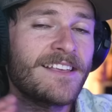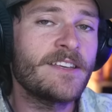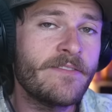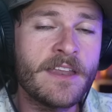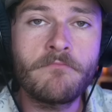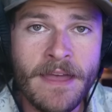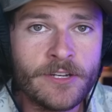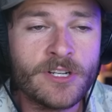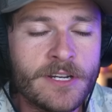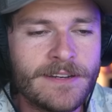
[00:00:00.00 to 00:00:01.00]
as he then
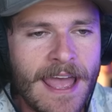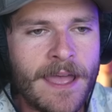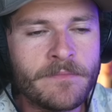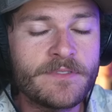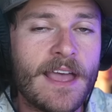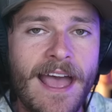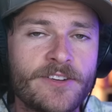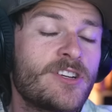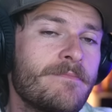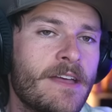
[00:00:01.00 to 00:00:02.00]
mentioned names,
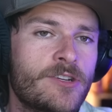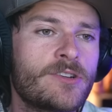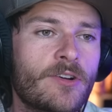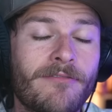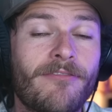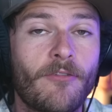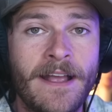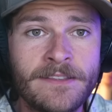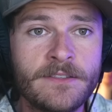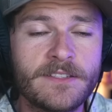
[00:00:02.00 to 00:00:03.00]
as she mentioned her
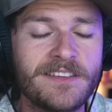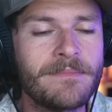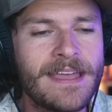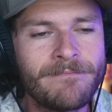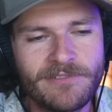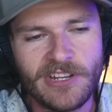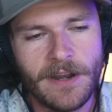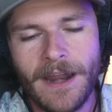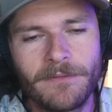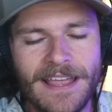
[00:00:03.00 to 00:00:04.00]
friends to me, she
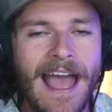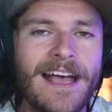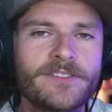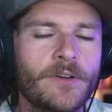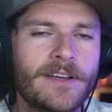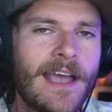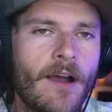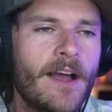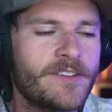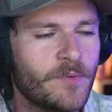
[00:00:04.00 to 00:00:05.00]
didn't, I didn't really ask or
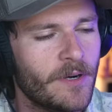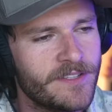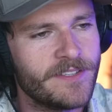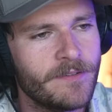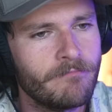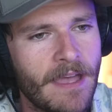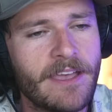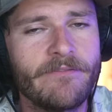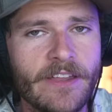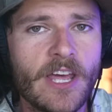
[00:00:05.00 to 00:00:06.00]
care. I just wanted to
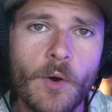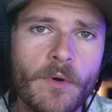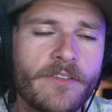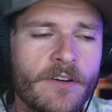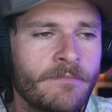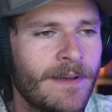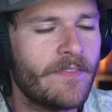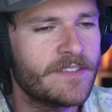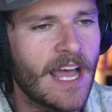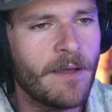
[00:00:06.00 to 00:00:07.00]
make a video with her
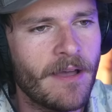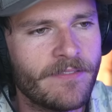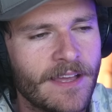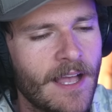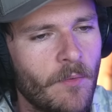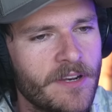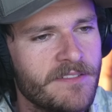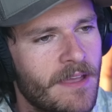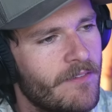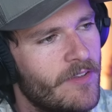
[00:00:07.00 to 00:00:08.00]
at the time. I think I
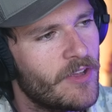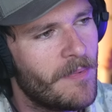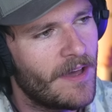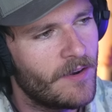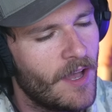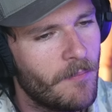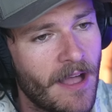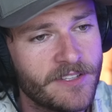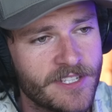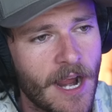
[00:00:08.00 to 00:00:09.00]
wanted to make a video about,
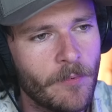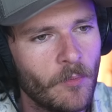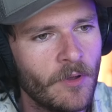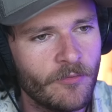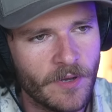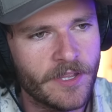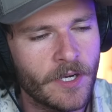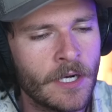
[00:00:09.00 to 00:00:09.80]
about Sniper Wolf with